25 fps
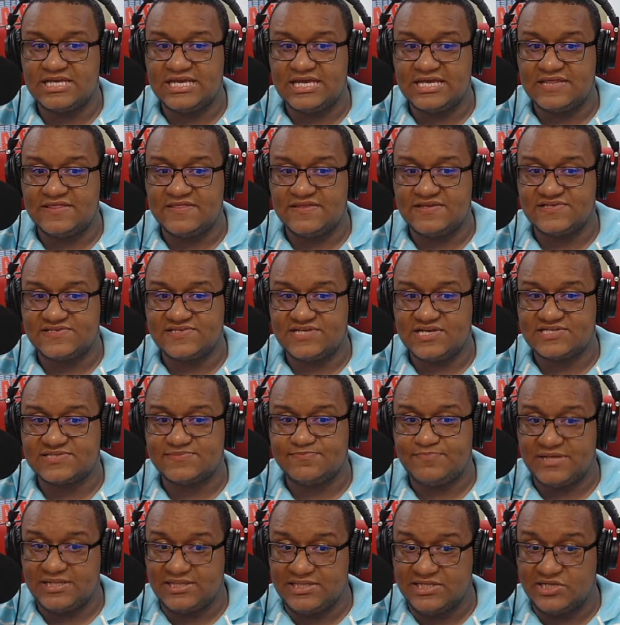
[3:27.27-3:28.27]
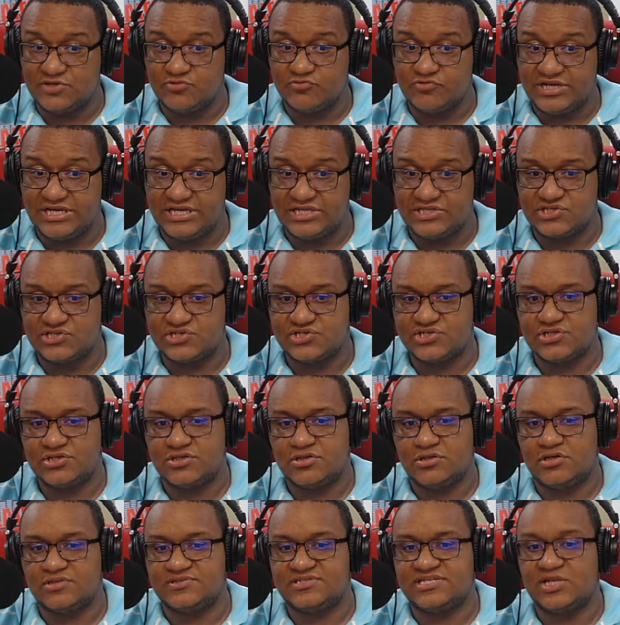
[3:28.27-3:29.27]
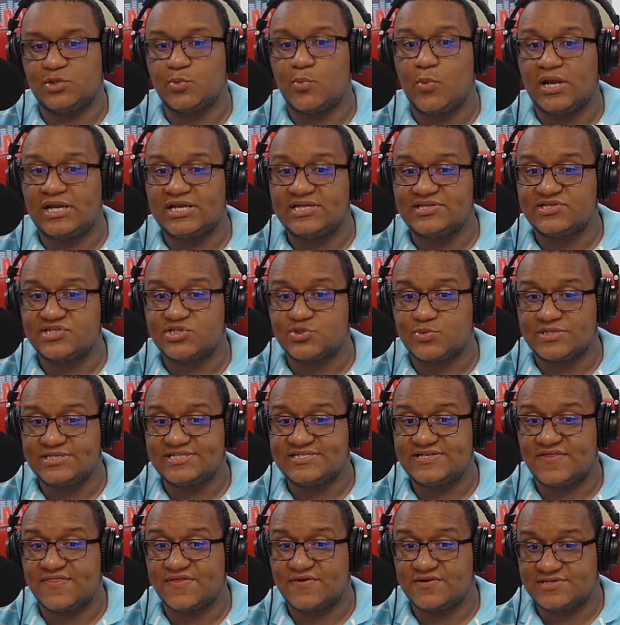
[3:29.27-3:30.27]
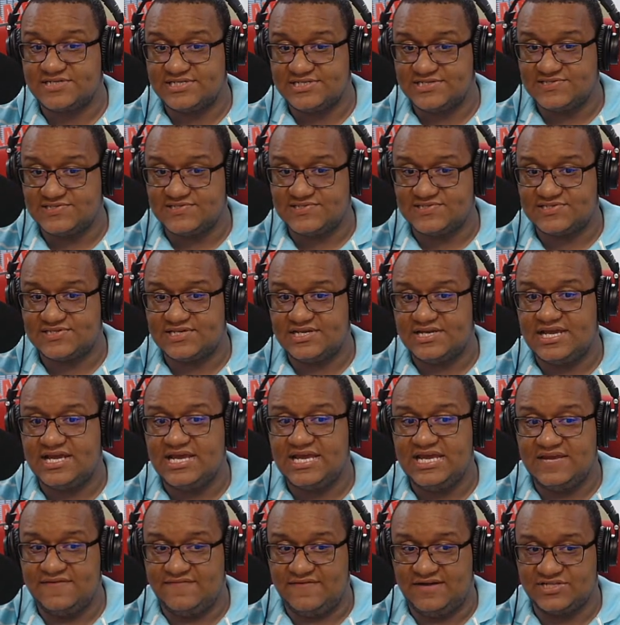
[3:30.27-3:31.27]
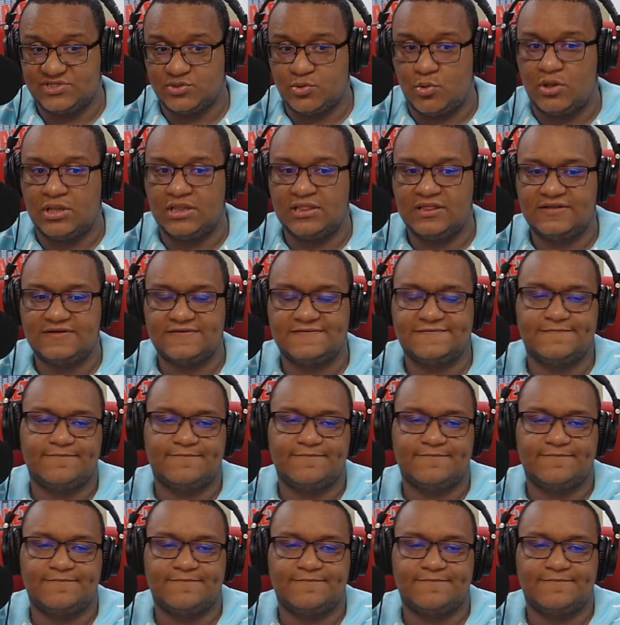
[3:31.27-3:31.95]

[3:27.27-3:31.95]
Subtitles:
$6 billion range until well into 2030s, if at all.